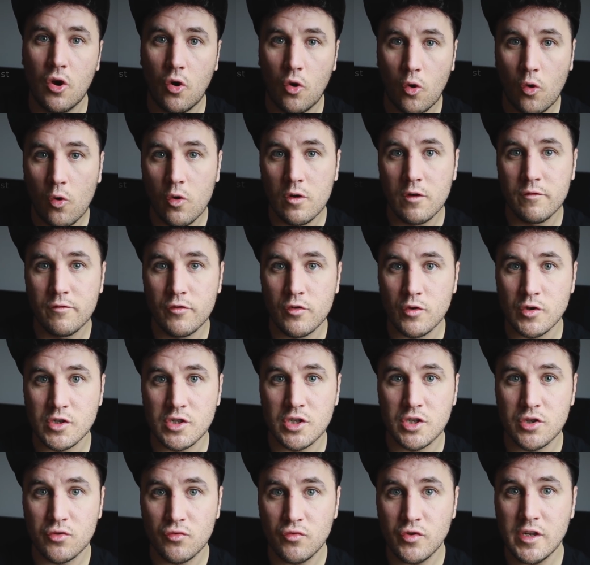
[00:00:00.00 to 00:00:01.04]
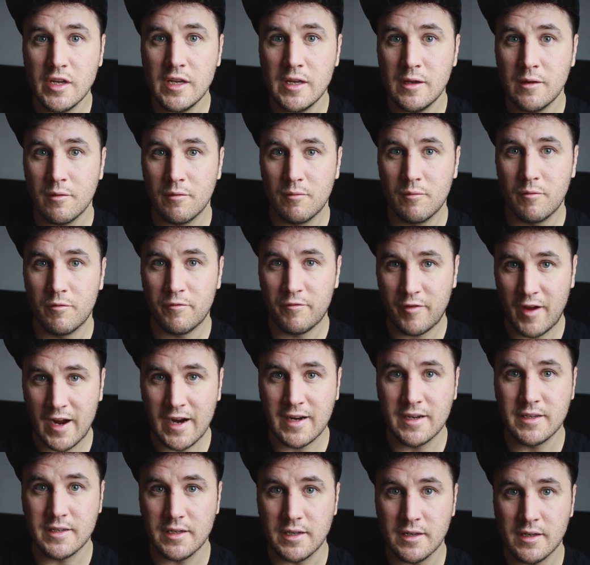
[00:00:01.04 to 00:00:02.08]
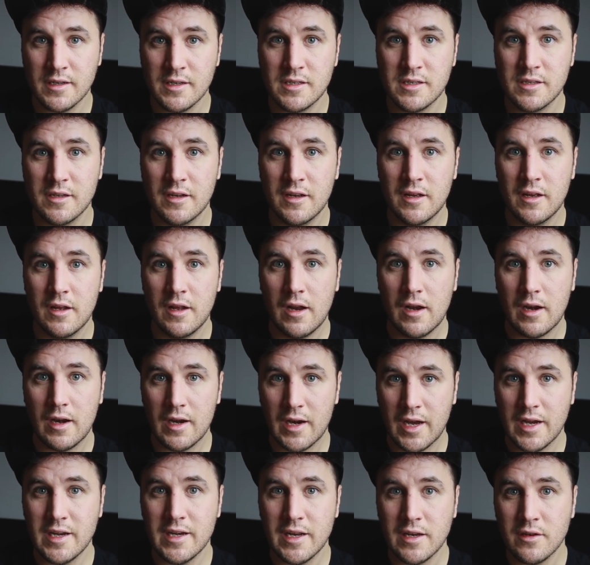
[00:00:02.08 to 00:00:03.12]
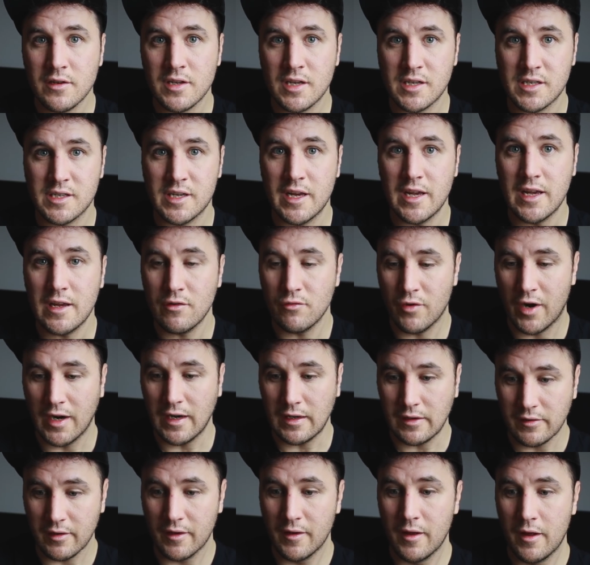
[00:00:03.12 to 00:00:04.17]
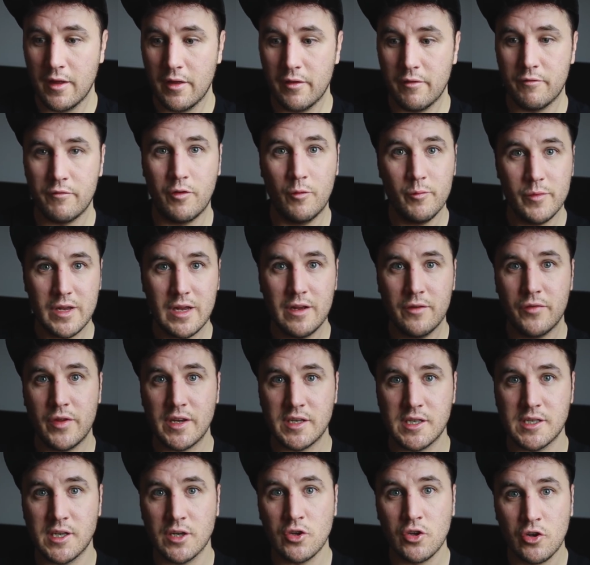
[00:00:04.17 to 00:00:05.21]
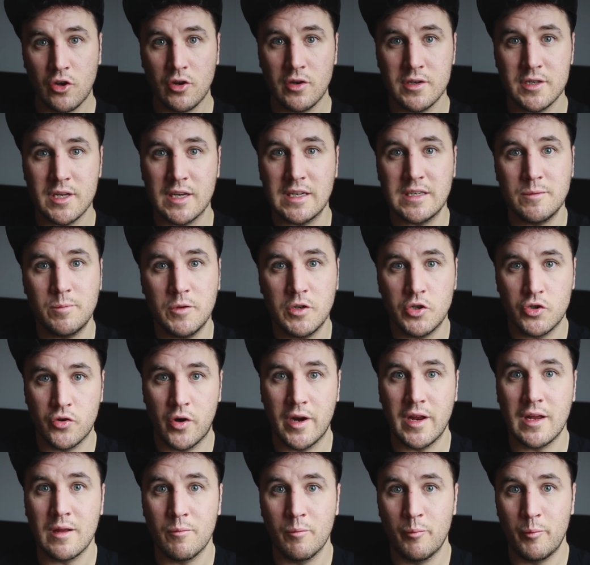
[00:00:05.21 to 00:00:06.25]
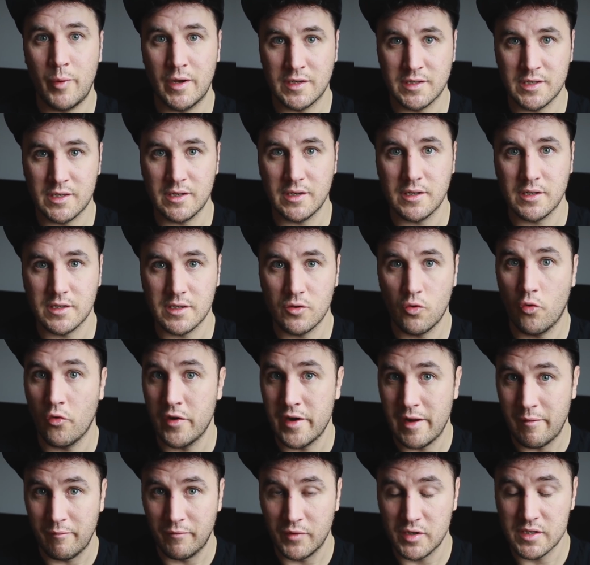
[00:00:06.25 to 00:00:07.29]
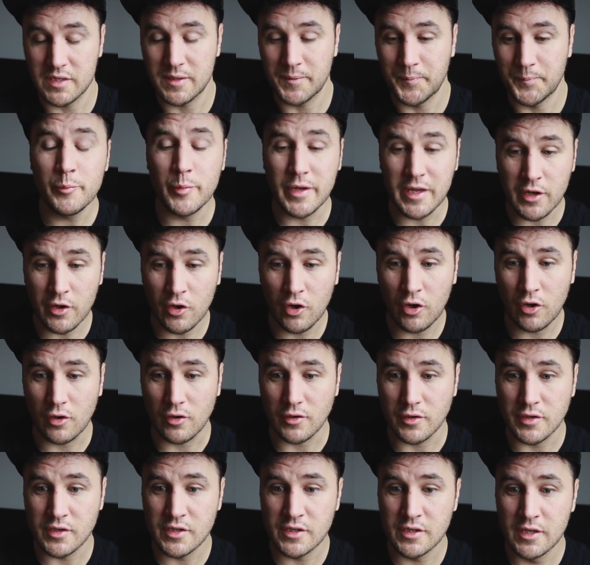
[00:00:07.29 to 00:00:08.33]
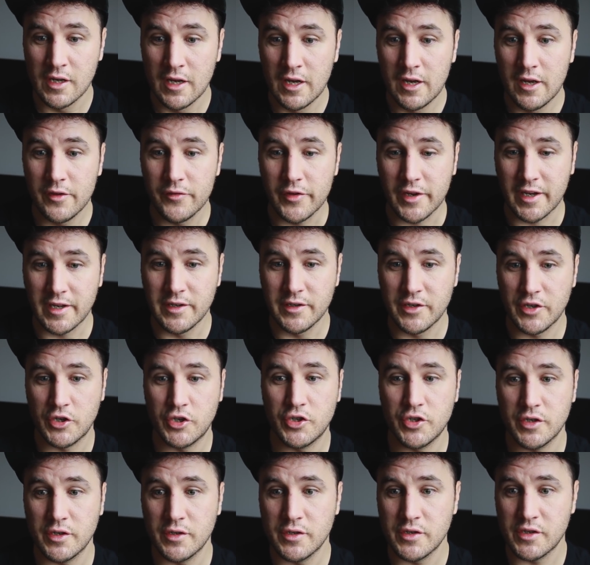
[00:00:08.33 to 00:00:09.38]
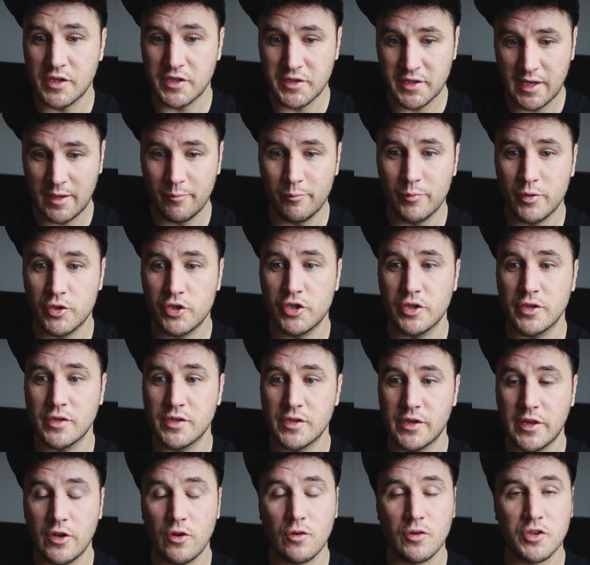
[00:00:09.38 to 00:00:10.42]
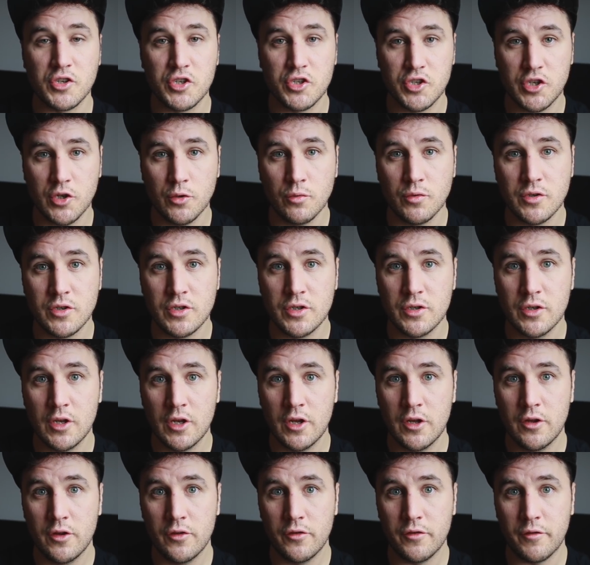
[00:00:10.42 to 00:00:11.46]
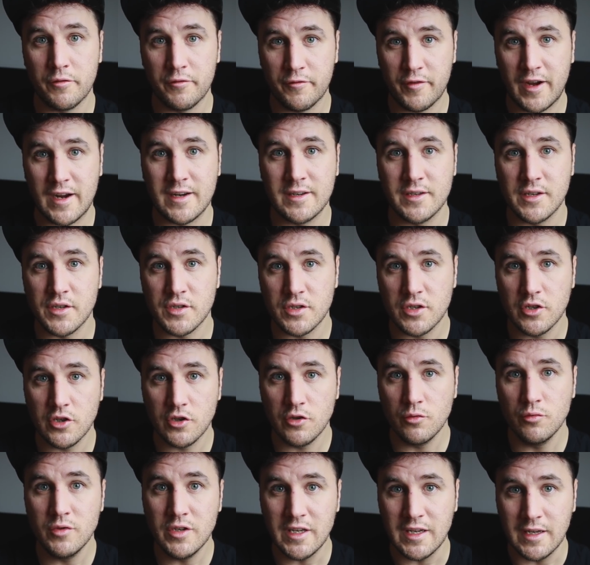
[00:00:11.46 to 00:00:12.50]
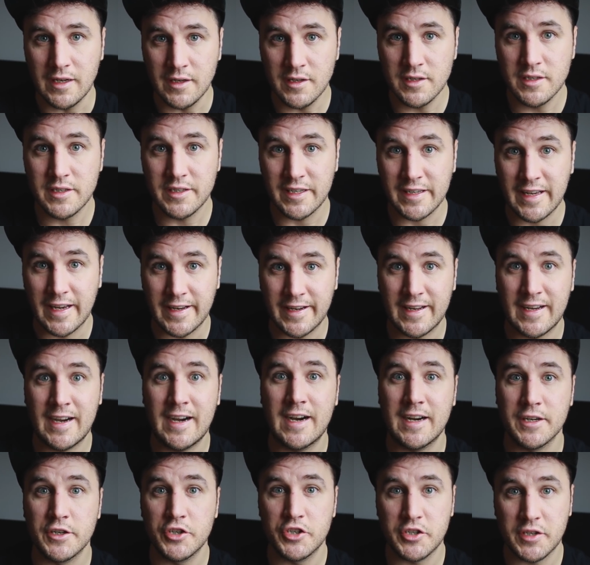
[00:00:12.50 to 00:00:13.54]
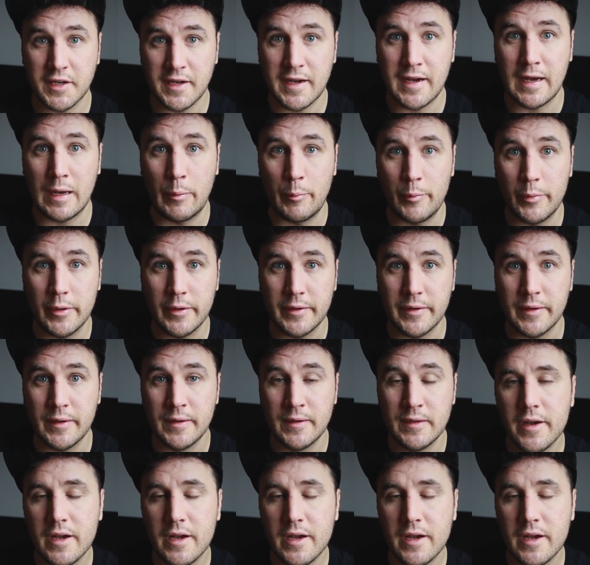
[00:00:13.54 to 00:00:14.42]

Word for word: All of those three factors line in to say, right, for me, this is a good day to be trying buzzers or nymphs because the conditions, the temperatures, they all suit the factors that you need to get a hatch to happen.